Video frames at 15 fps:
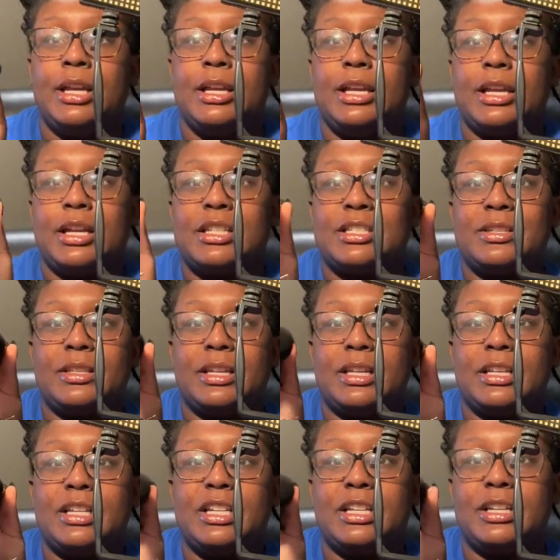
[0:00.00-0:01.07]
yeah, so
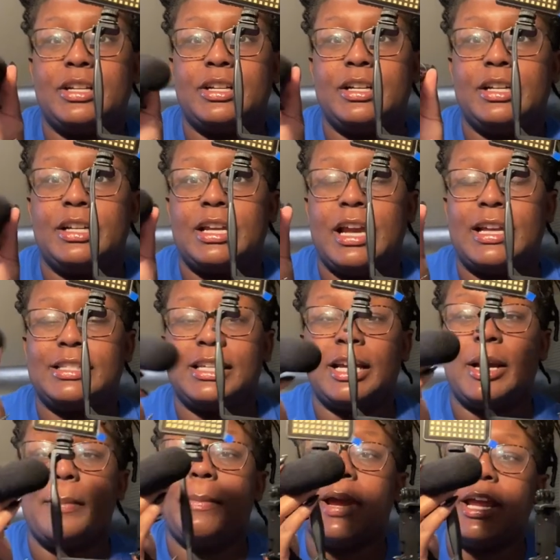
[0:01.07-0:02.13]
then here it has
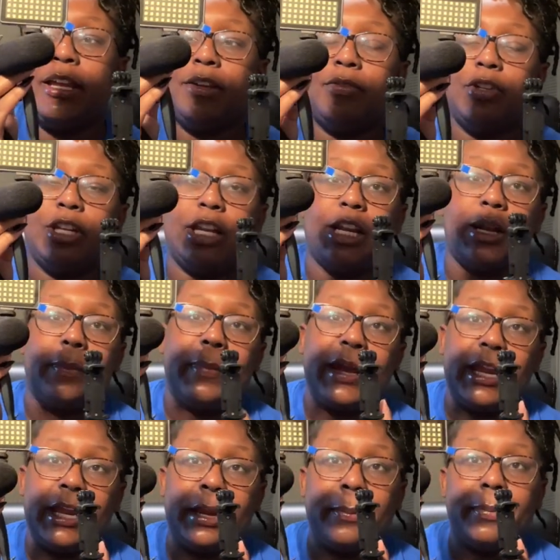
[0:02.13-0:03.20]
like a mic if you needed a
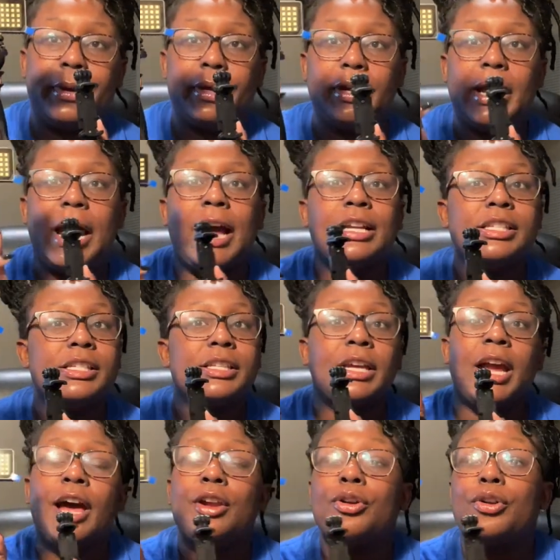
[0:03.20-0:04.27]
mic. But honestly,
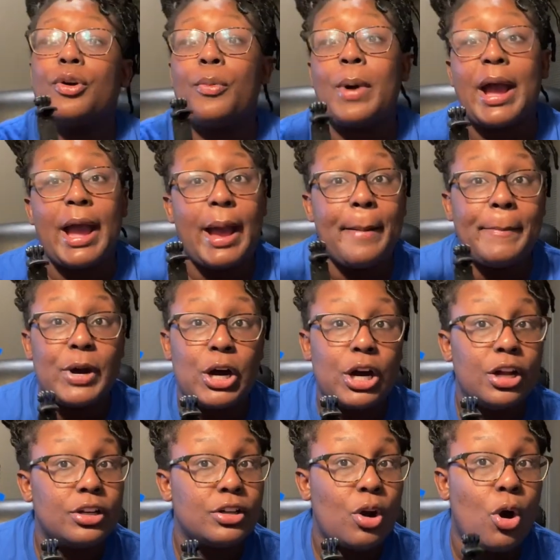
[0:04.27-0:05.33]
I don't know why I
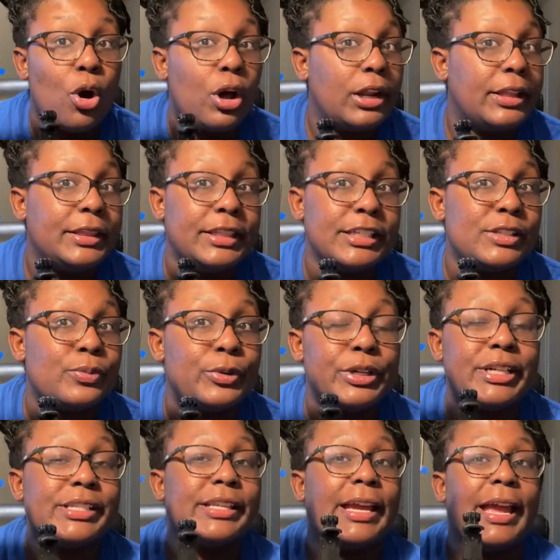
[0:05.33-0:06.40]
bought all this one,
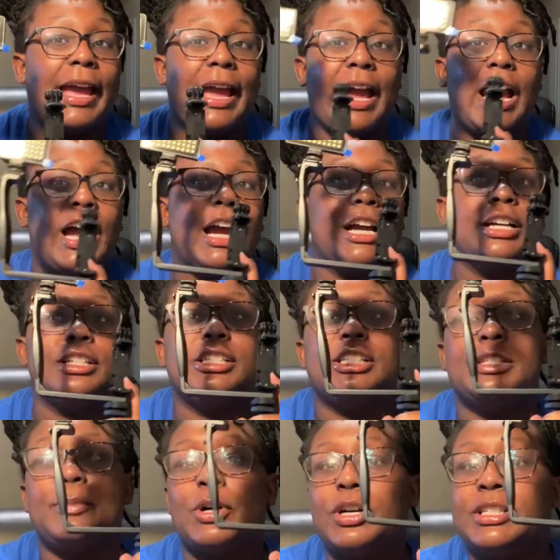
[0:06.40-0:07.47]
because I could have
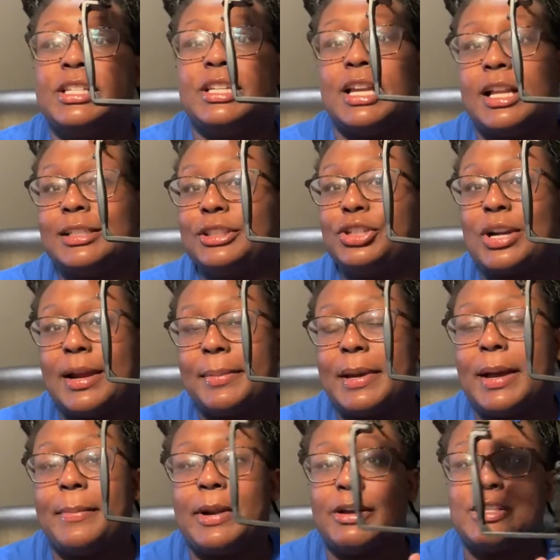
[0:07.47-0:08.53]
just bought a $10
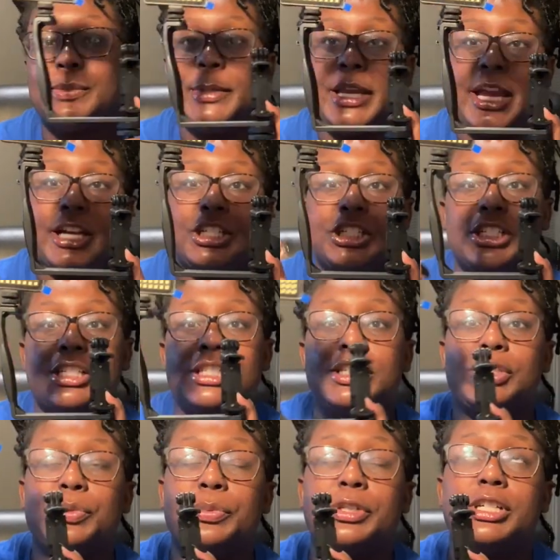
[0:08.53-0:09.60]
tripod, but I was being extra because
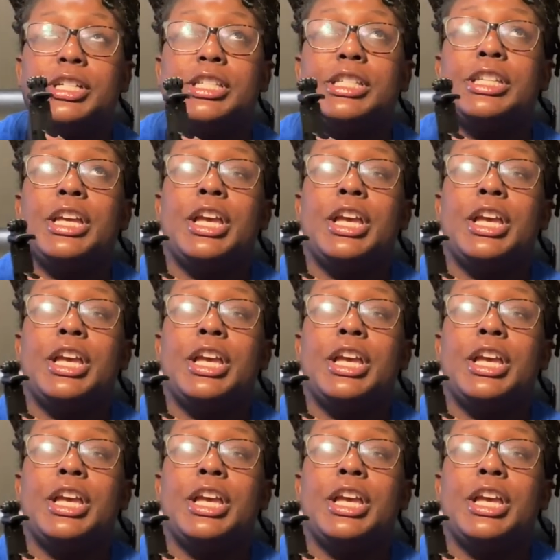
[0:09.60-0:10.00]
this was